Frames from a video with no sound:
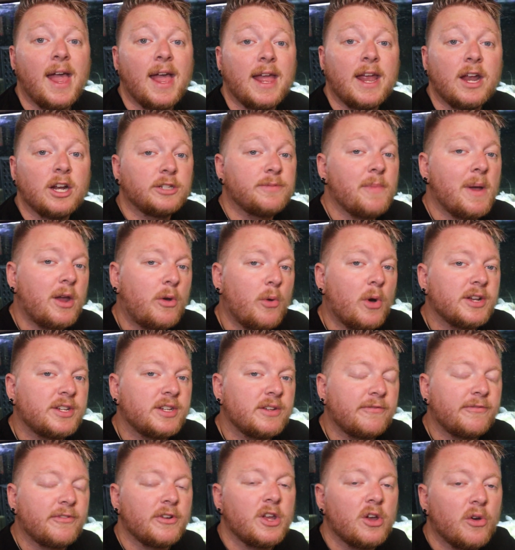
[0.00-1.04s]
Here's my
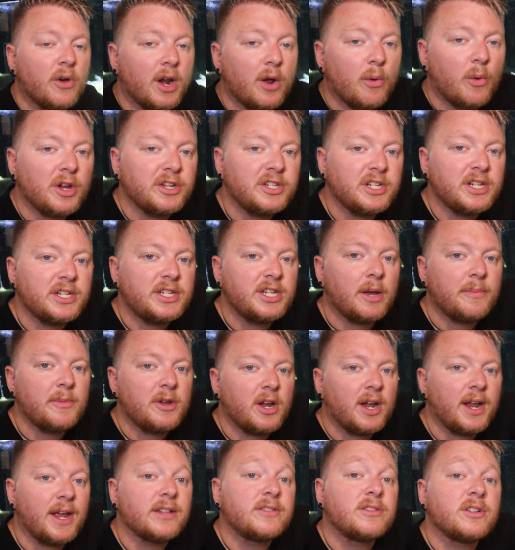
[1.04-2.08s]
question for you, and I want you to tell me
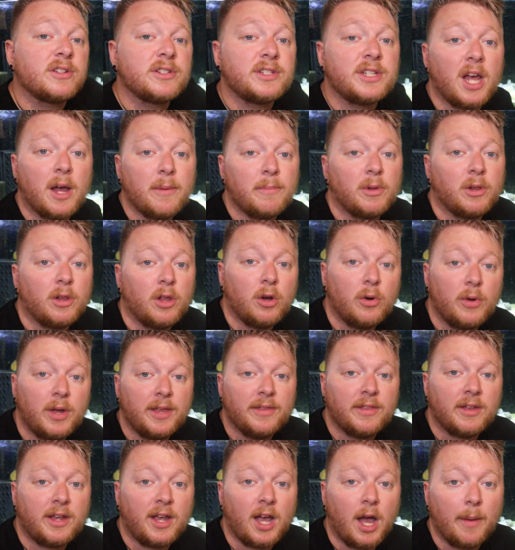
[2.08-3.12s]
your answers down below
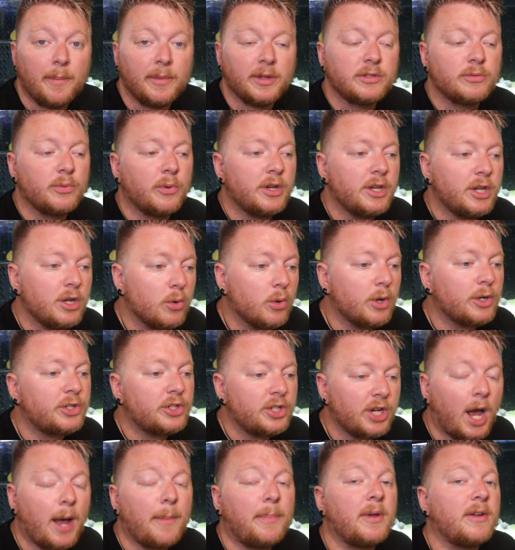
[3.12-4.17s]
in the comments. When you are
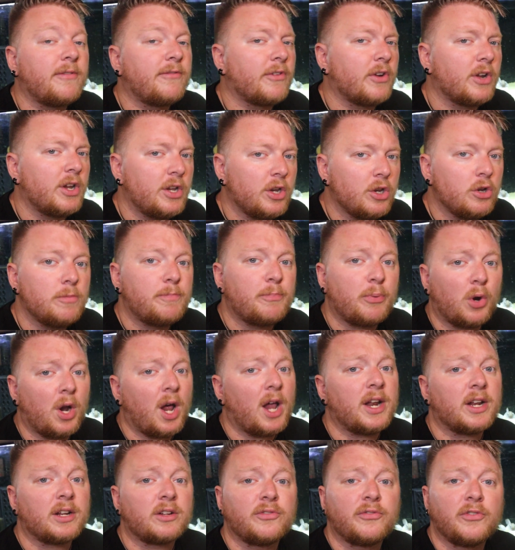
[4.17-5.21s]
shopping for a new
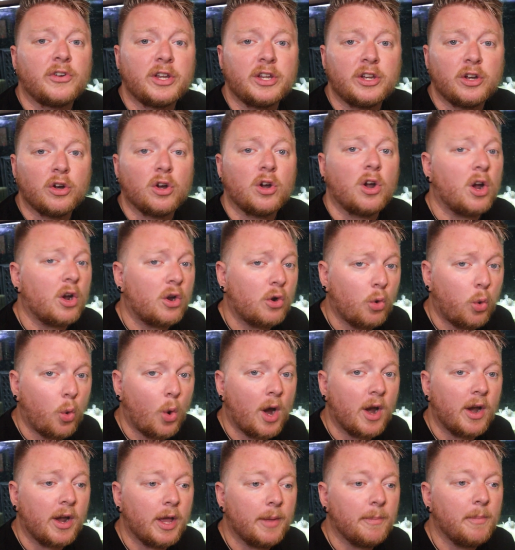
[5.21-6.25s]
product for your
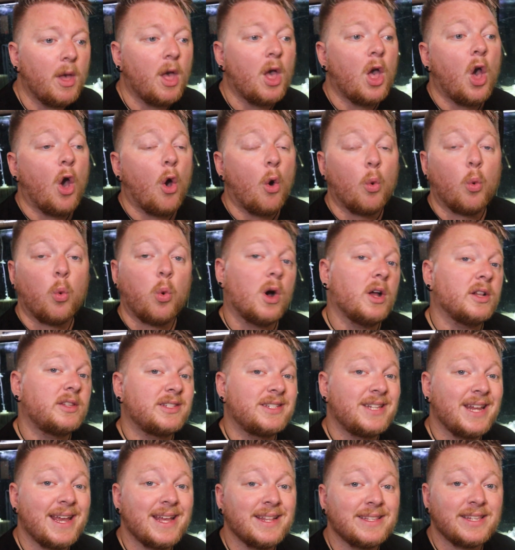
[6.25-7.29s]
aquarium, what
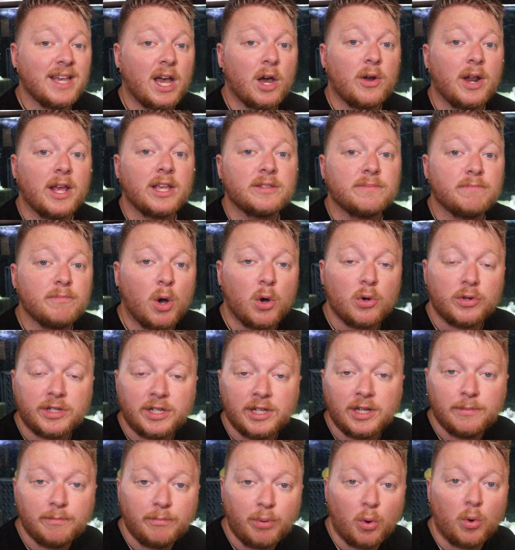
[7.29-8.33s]
stands out as
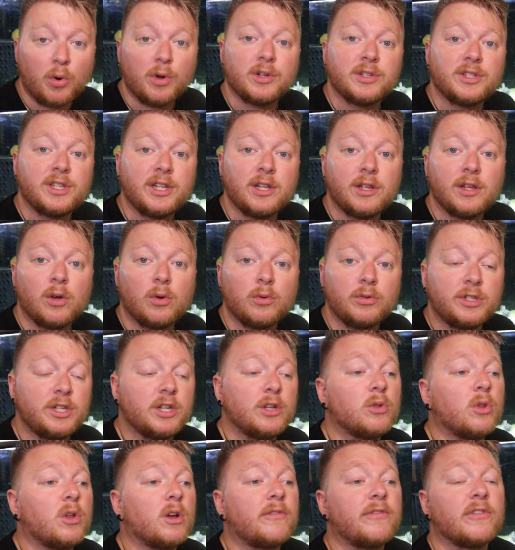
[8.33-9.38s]
most important to you? Do
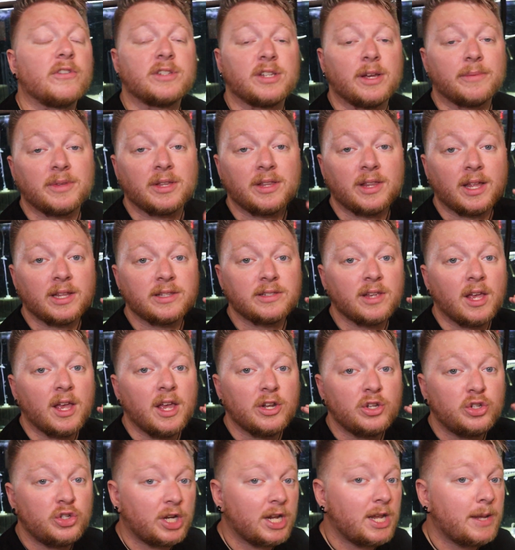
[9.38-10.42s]
you look for something that's
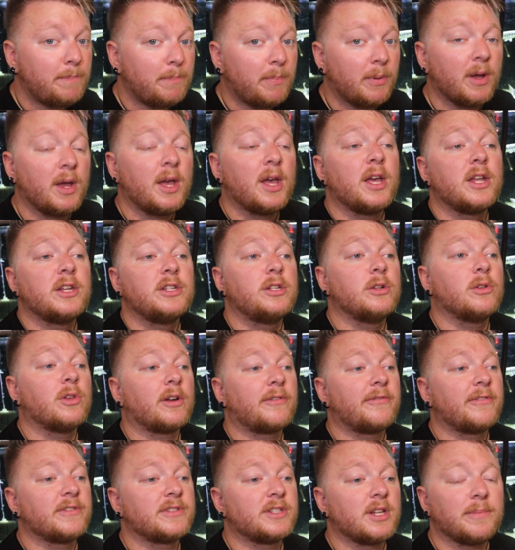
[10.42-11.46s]
cheap? Do you
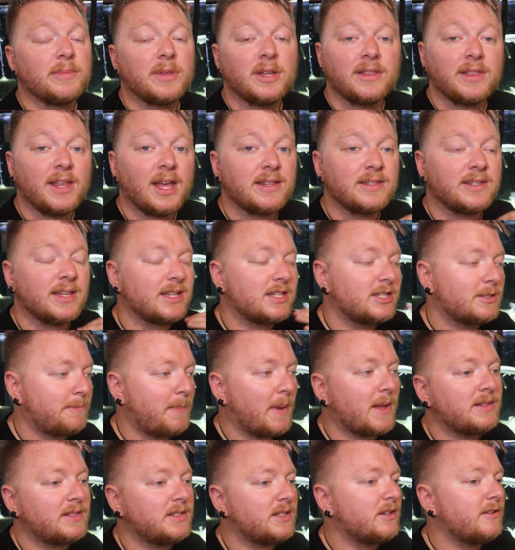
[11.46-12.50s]
look for something that's
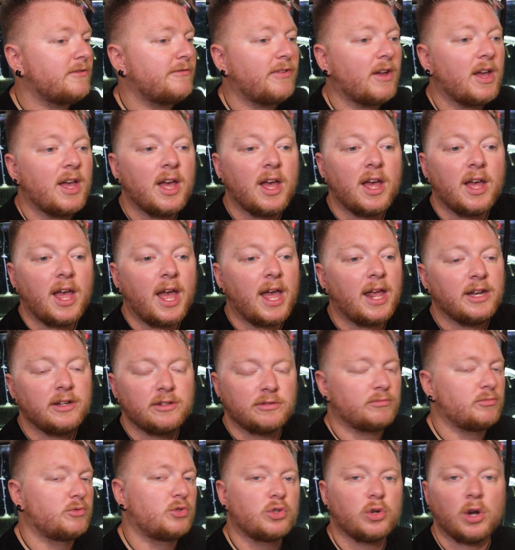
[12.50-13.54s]
expensive
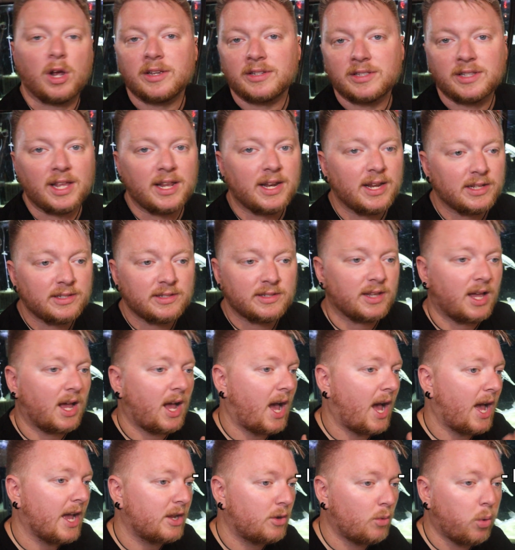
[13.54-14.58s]
and trust that it's
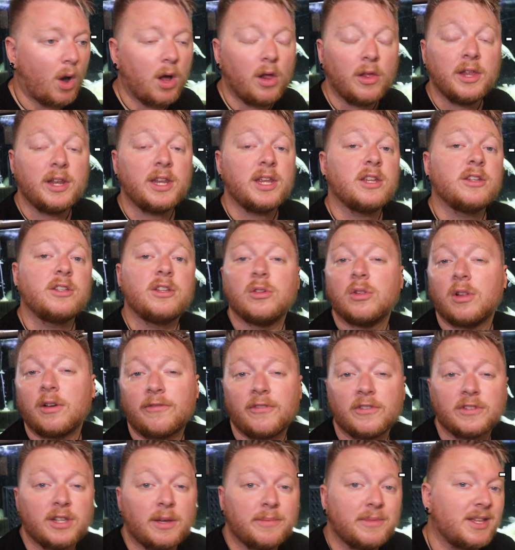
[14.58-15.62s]
high quality? Do you look
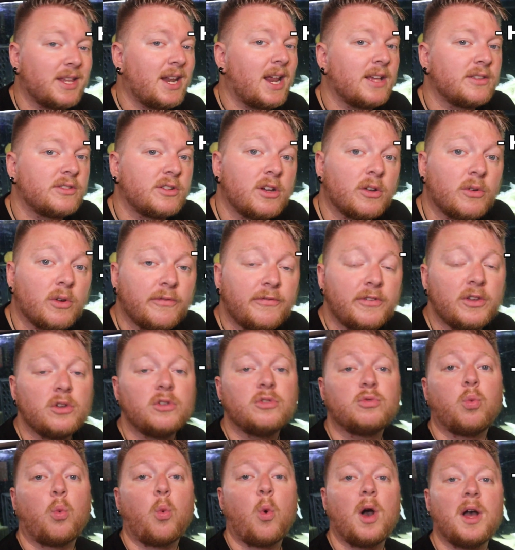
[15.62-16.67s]
for something that has good
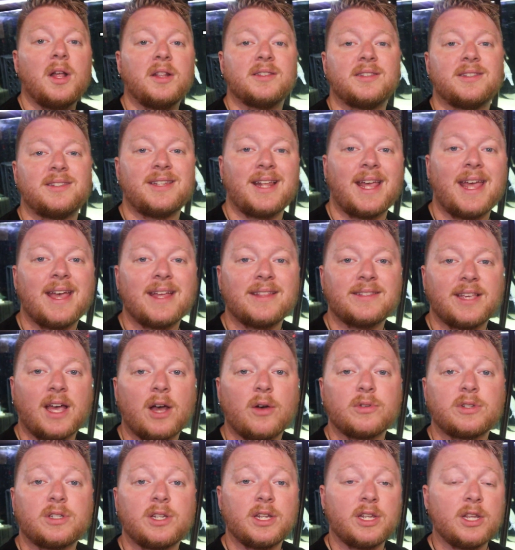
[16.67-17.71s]
reviews? What stands
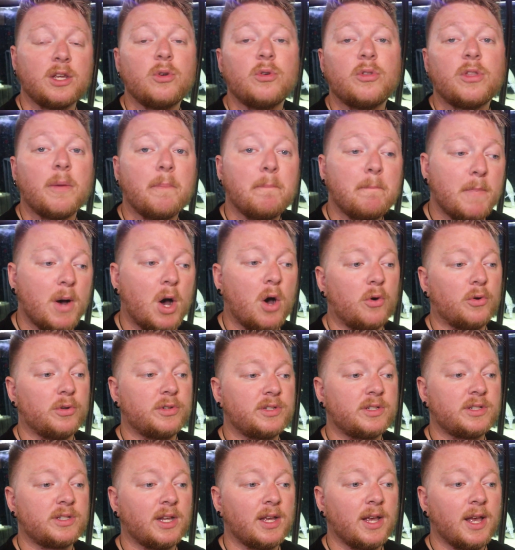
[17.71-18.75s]
out to you the
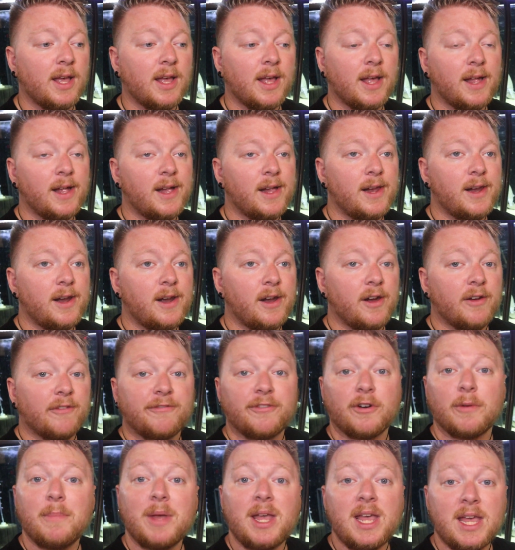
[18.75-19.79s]
most?
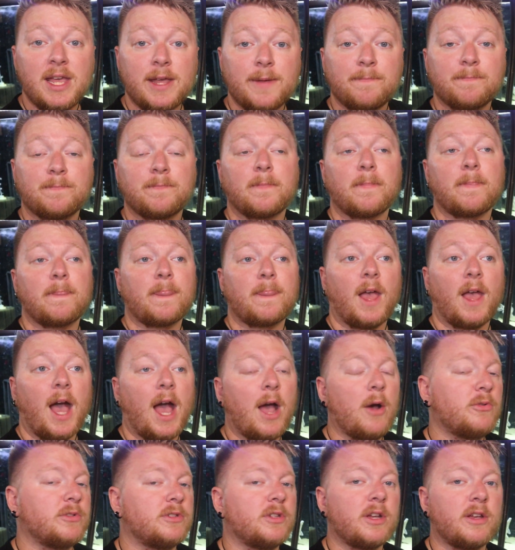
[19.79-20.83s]
For me,
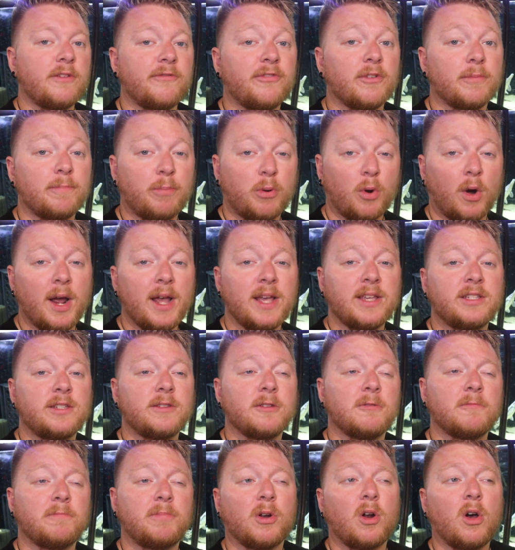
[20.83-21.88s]
I was looking for price,
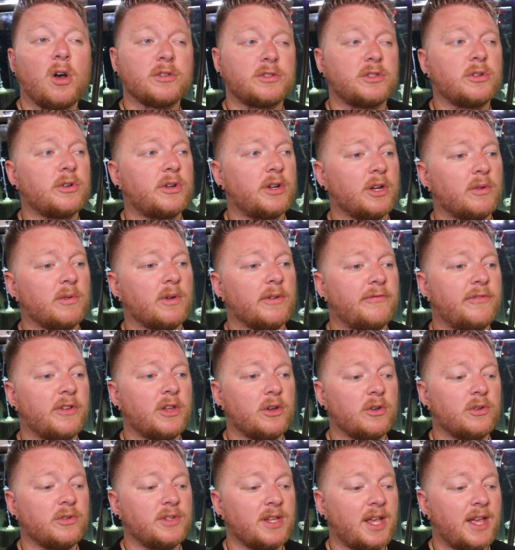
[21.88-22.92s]
but also good
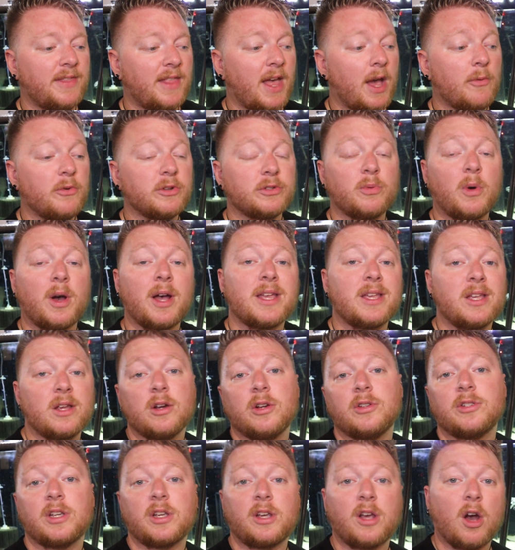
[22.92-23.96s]
reviews. And that was why
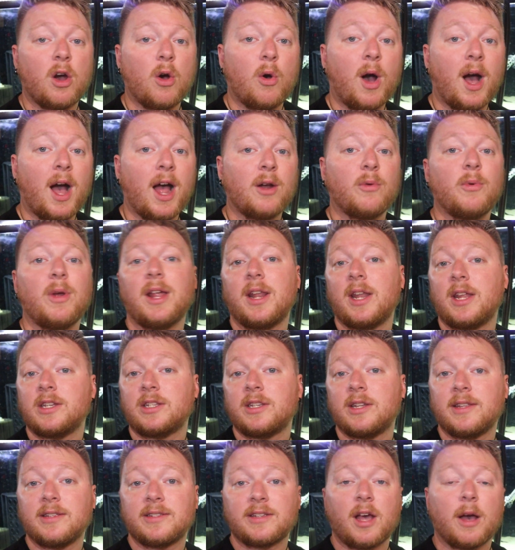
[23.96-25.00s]
years ago, I ran
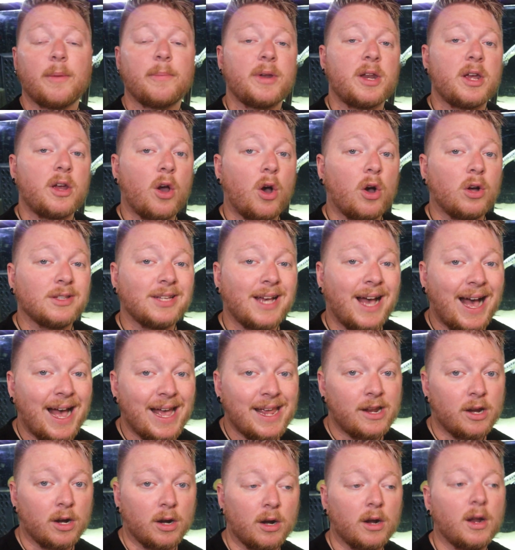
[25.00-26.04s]
into this company called
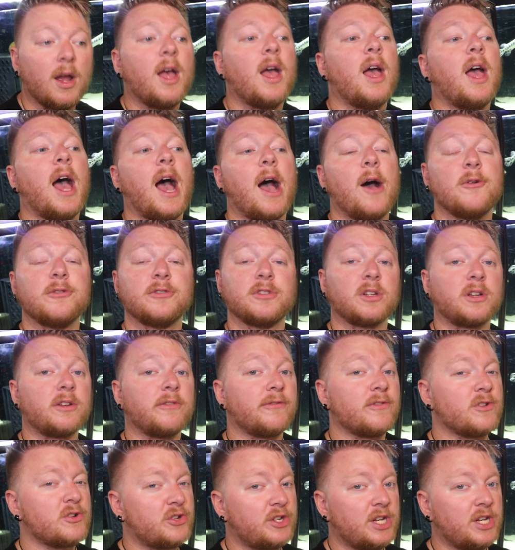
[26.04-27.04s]
Higer. I was looking for